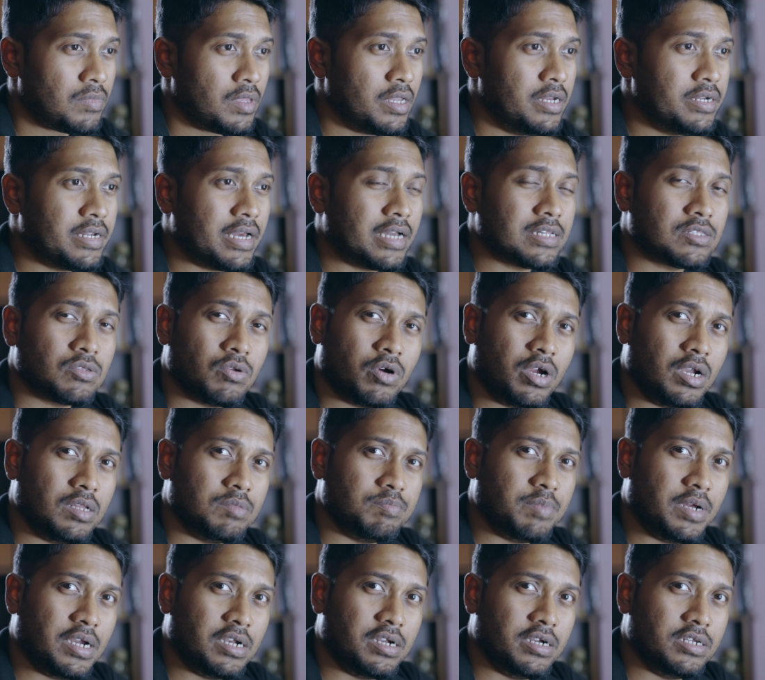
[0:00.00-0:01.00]
it has noise
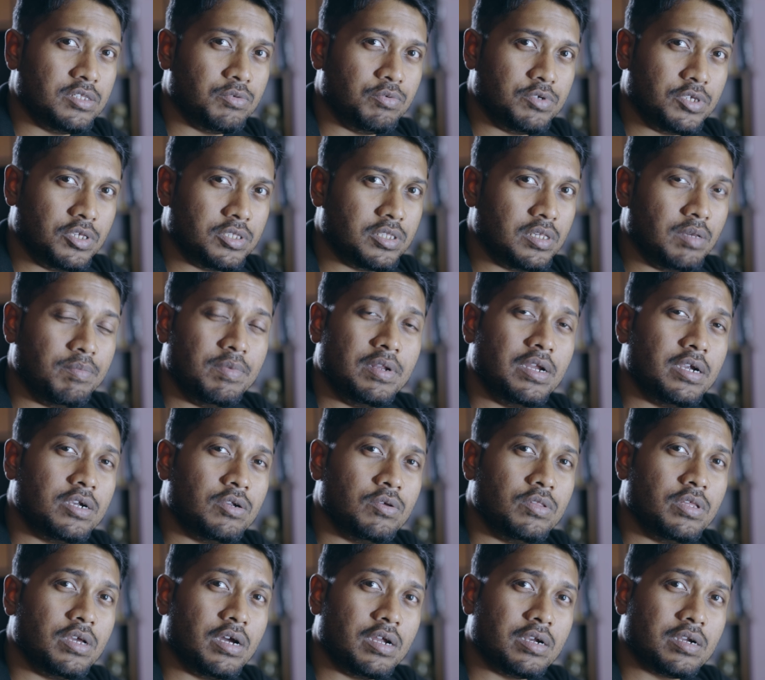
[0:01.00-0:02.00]
patterns which is similar
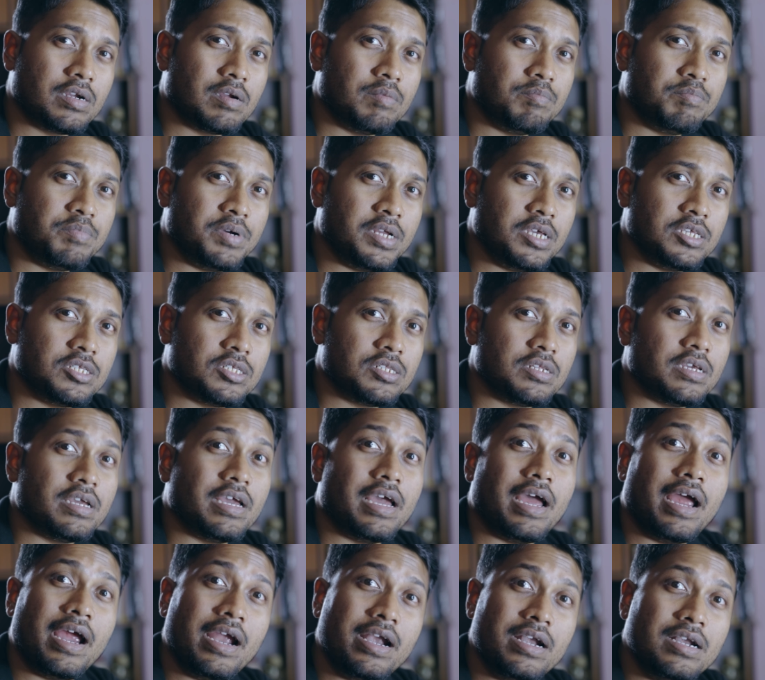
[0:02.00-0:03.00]
to the uncompressed
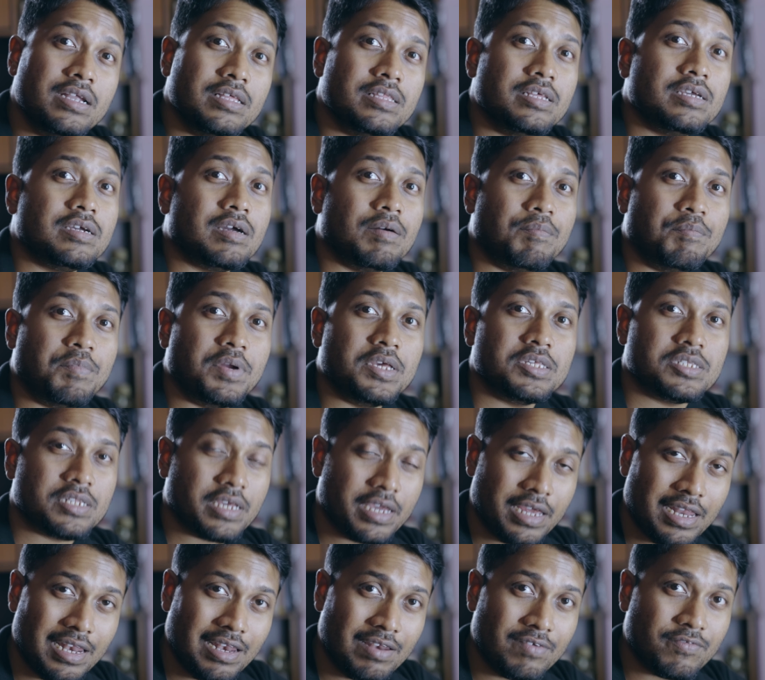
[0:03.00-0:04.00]
and the compressed
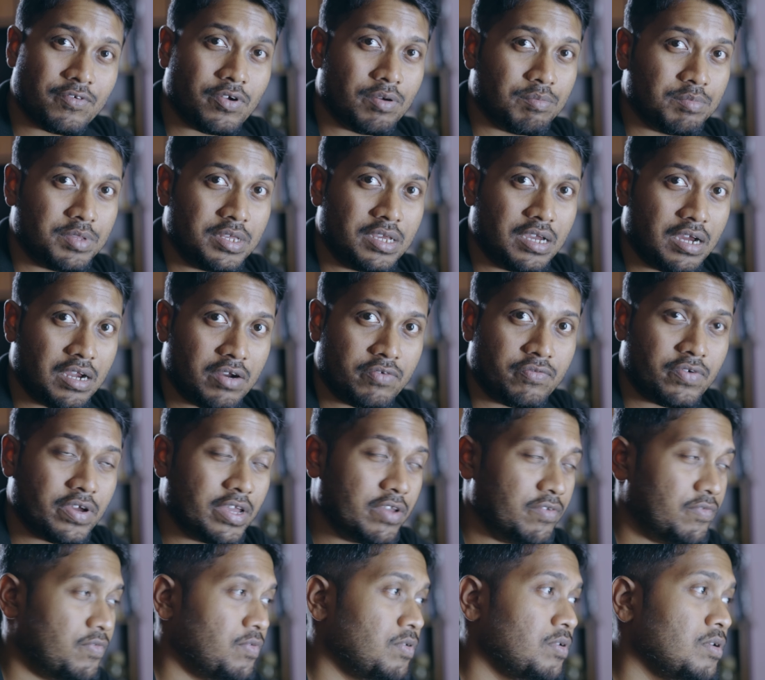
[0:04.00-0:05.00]
L from the
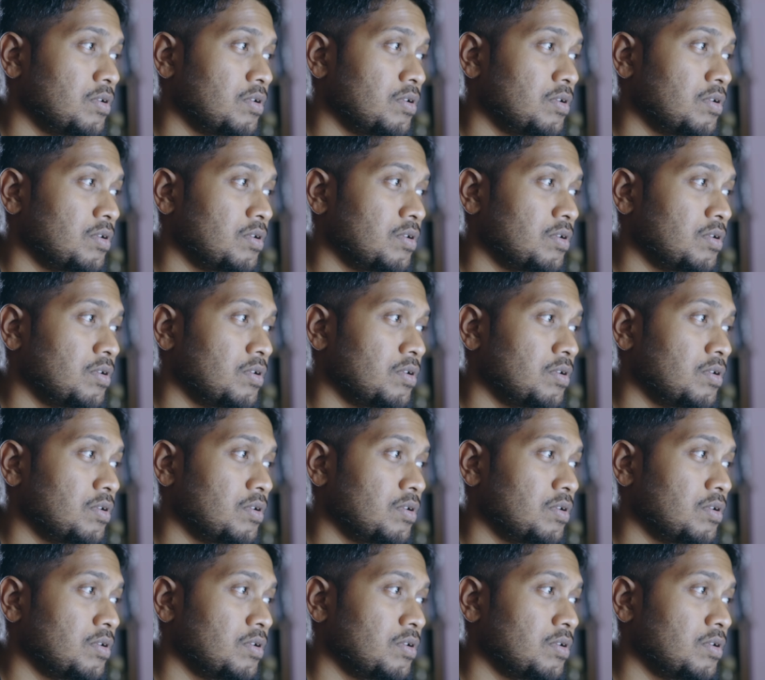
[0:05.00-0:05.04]
R5.